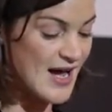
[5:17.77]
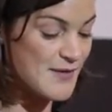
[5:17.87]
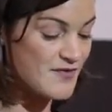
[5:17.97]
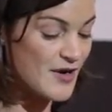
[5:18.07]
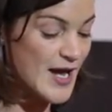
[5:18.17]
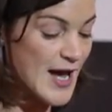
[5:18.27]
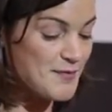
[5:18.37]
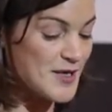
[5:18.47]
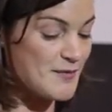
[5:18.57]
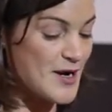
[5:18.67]
I'm very
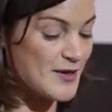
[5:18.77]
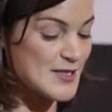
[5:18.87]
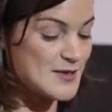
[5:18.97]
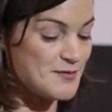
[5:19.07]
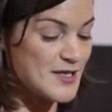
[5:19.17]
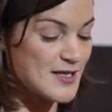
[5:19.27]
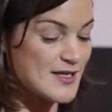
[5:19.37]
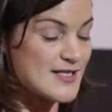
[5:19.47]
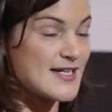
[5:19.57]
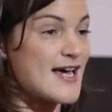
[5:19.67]
happy about this
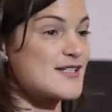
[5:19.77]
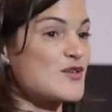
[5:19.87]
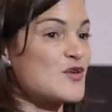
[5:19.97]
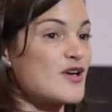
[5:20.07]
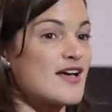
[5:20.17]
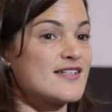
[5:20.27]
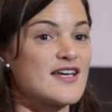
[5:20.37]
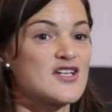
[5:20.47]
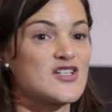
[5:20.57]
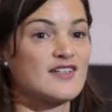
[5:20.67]
because as an
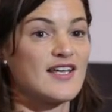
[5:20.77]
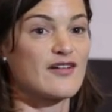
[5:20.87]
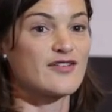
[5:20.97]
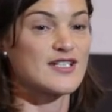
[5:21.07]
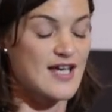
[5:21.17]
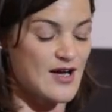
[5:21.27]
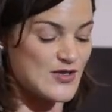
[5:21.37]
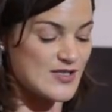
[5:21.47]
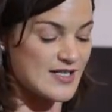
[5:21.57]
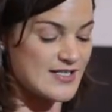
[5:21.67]
organization, the Alfred
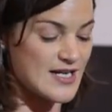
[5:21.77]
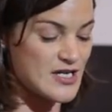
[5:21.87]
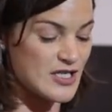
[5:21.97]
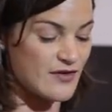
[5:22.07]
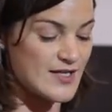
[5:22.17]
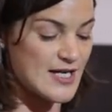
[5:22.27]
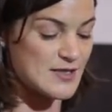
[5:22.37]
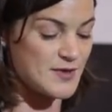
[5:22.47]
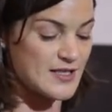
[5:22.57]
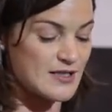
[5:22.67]
Herrhausen Gesellschaft
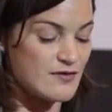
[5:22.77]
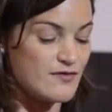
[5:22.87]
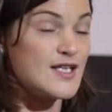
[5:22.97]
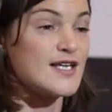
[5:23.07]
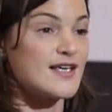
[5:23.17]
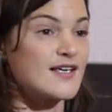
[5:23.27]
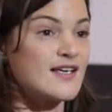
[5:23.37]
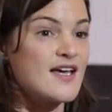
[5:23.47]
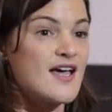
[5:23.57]
has been convening